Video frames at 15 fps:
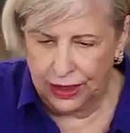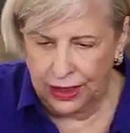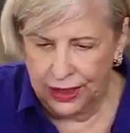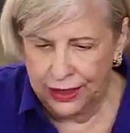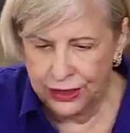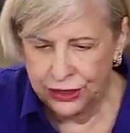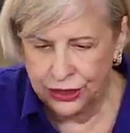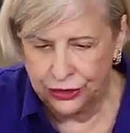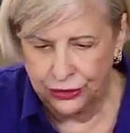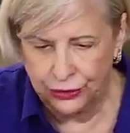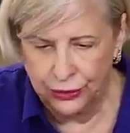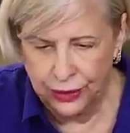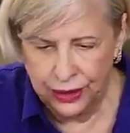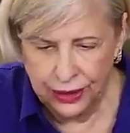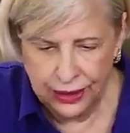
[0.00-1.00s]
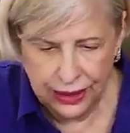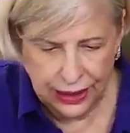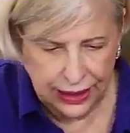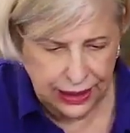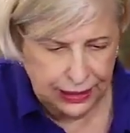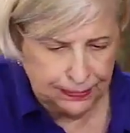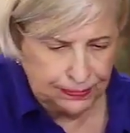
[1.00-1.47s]
onto
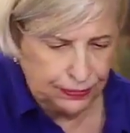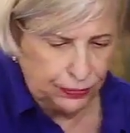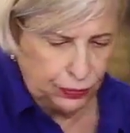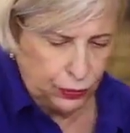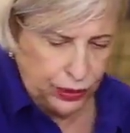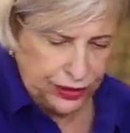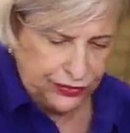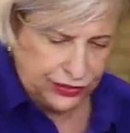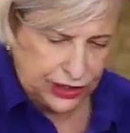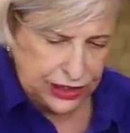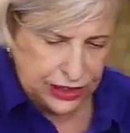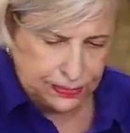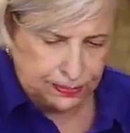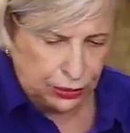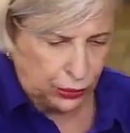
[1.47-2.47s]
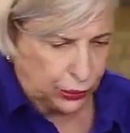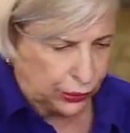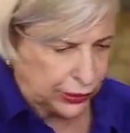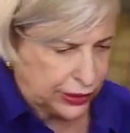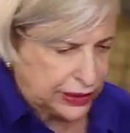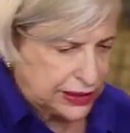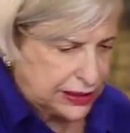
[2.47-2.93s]
one of these
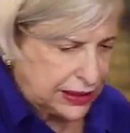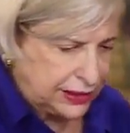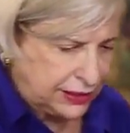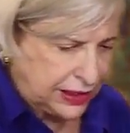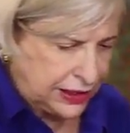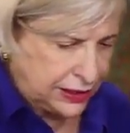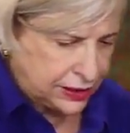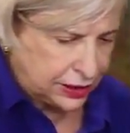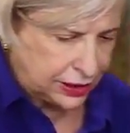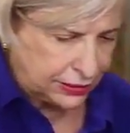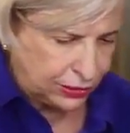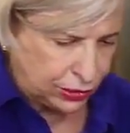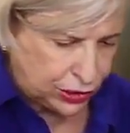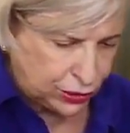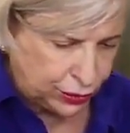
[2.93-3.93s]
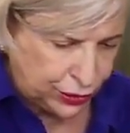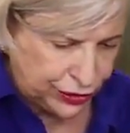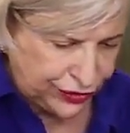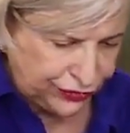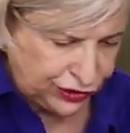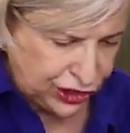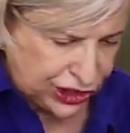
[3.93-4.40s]
boards. These are the most
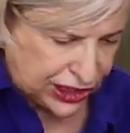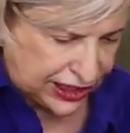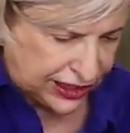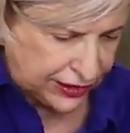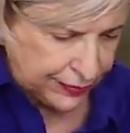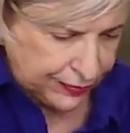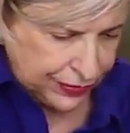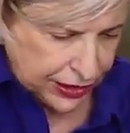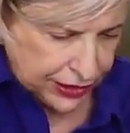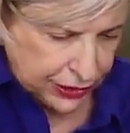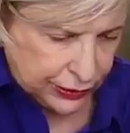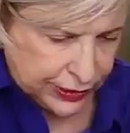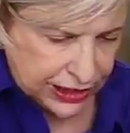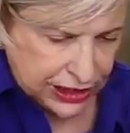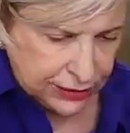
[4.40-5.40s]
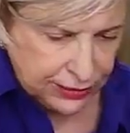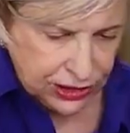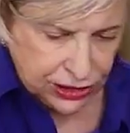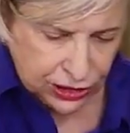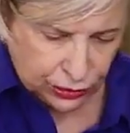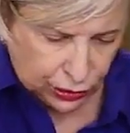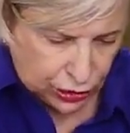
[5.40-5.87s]
wonderful thing. You get them
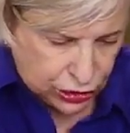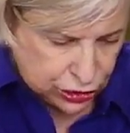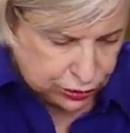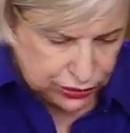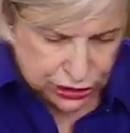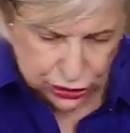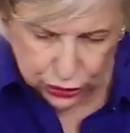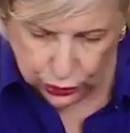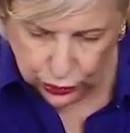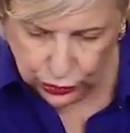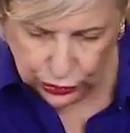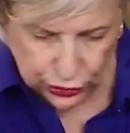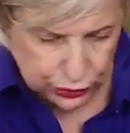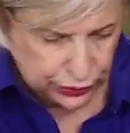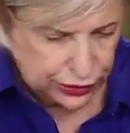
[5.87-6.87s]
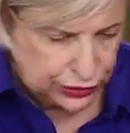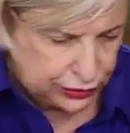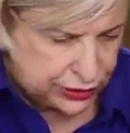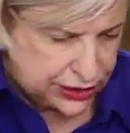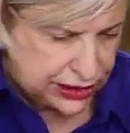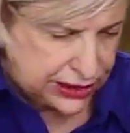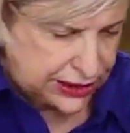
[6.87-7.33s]
at the grocery store, or you can
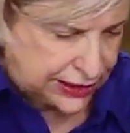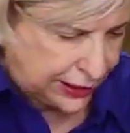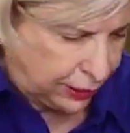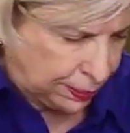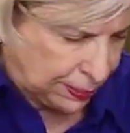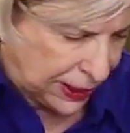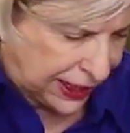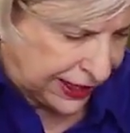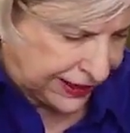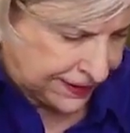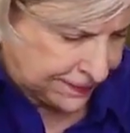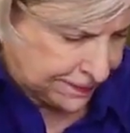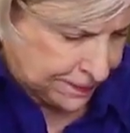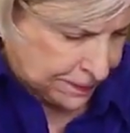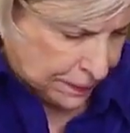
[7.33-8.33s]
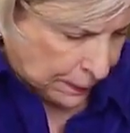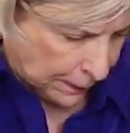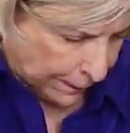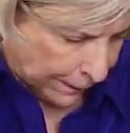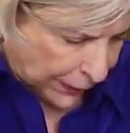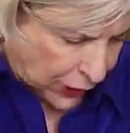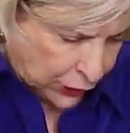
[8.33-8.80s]
use a silk pat
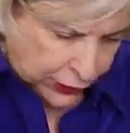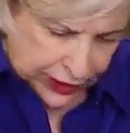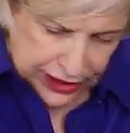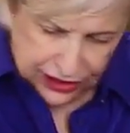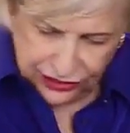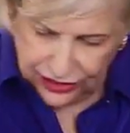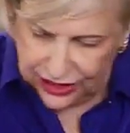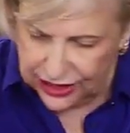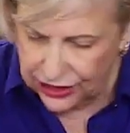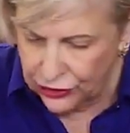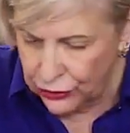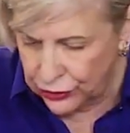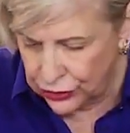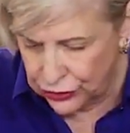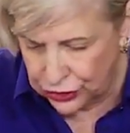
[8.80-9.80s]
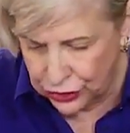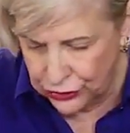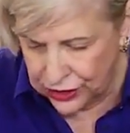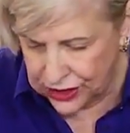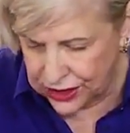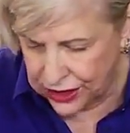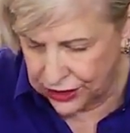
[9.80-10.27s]
or anything, and you can
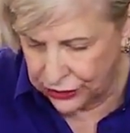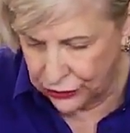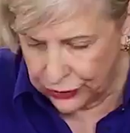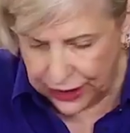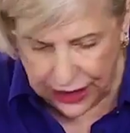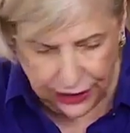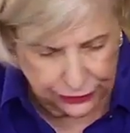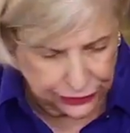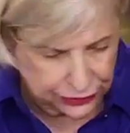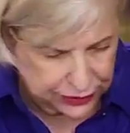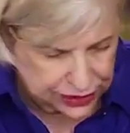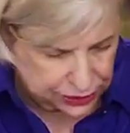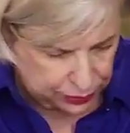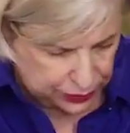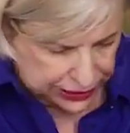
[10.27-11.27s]
do this on your counter as